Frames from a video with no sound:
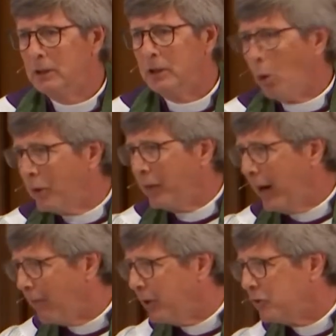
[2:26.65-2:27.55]
knowing that
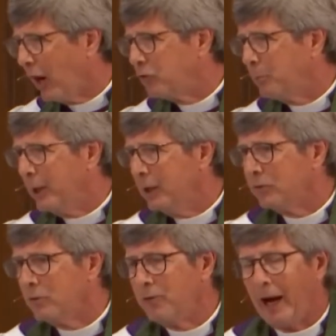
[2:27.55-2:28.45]
every judgment is,
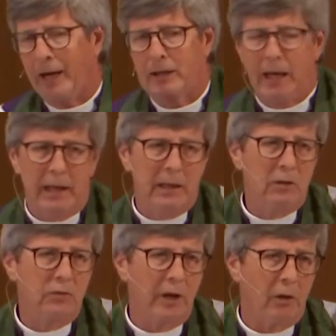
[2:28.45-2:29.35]
in fact, a
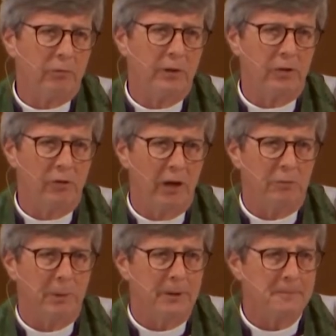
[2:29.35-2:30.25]

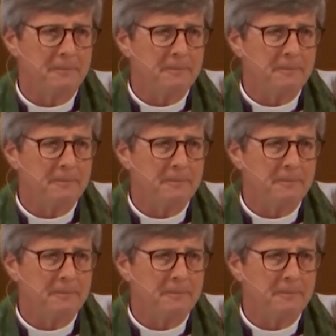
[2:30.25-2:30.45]
self-judgment.